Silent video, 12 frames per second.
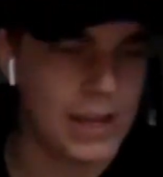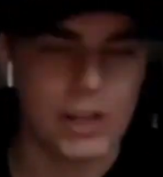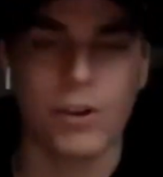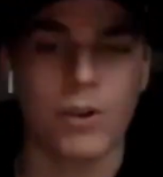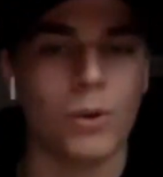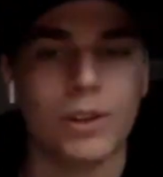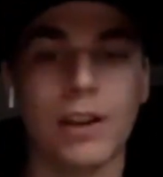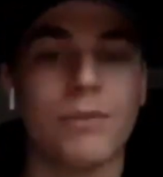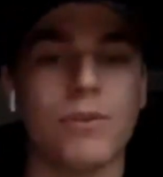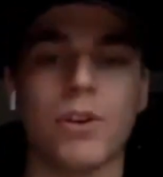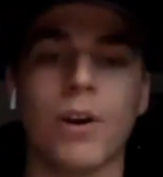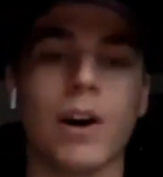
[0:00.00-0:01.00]
you're golden
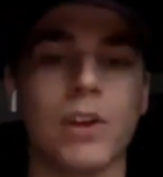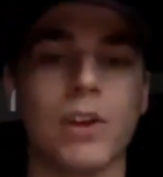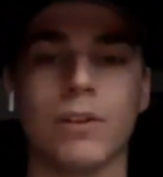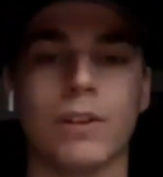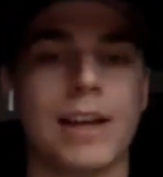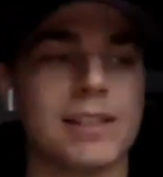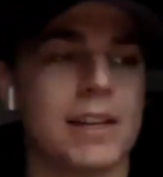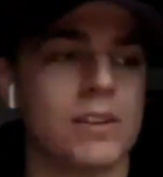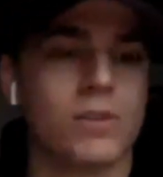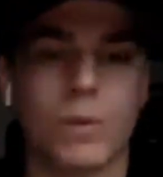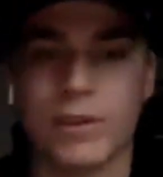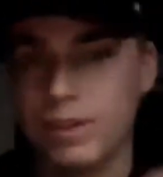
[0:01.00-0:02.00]
if you know how to utilize it
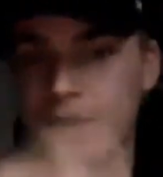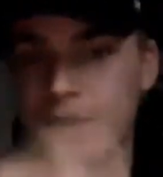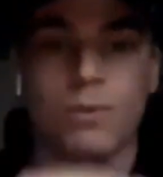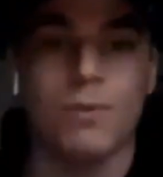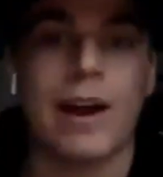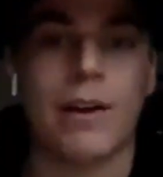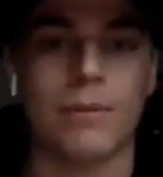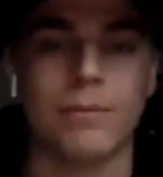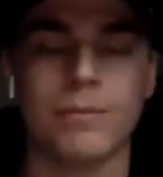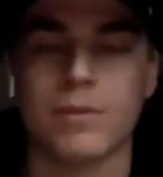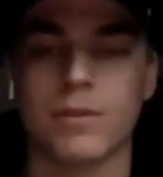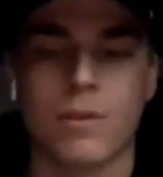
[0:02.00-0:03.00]
and twist things around.
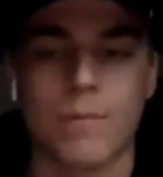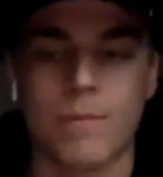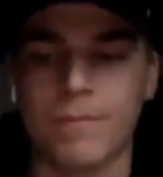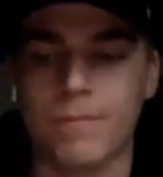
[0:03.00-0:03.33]
So